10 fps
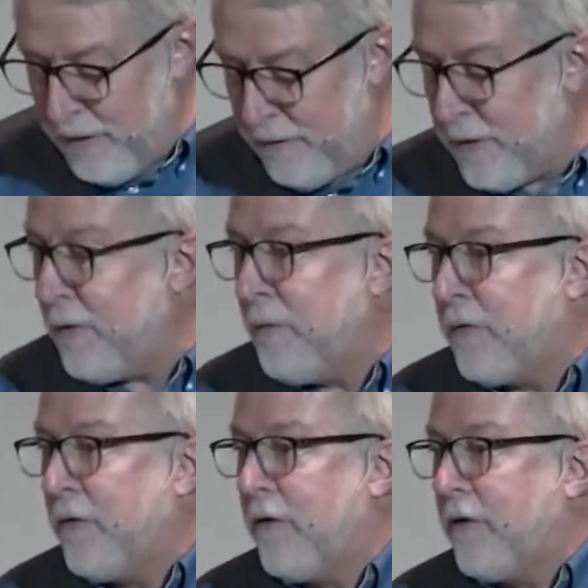living room
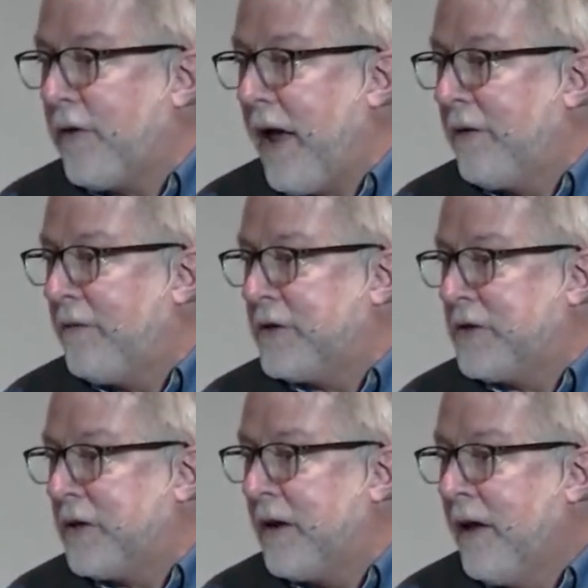through your
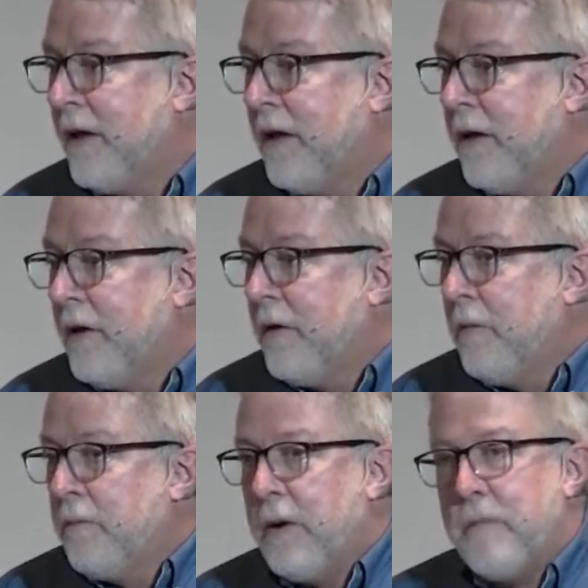television.
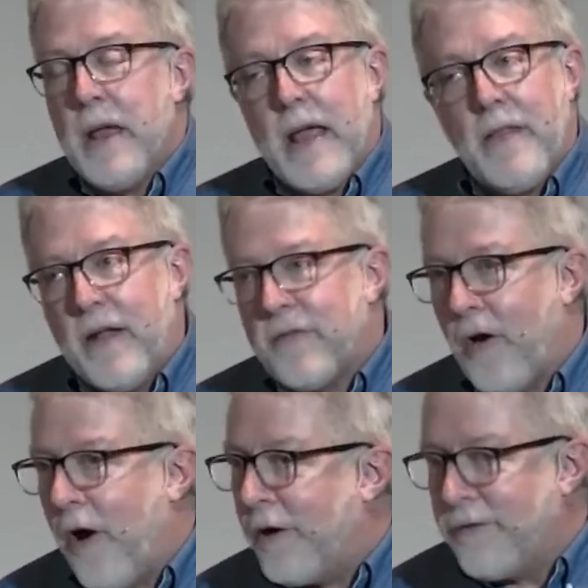But man, that's
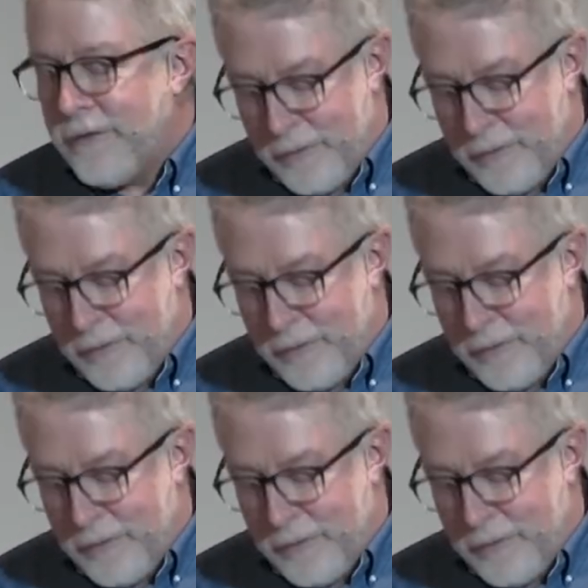hard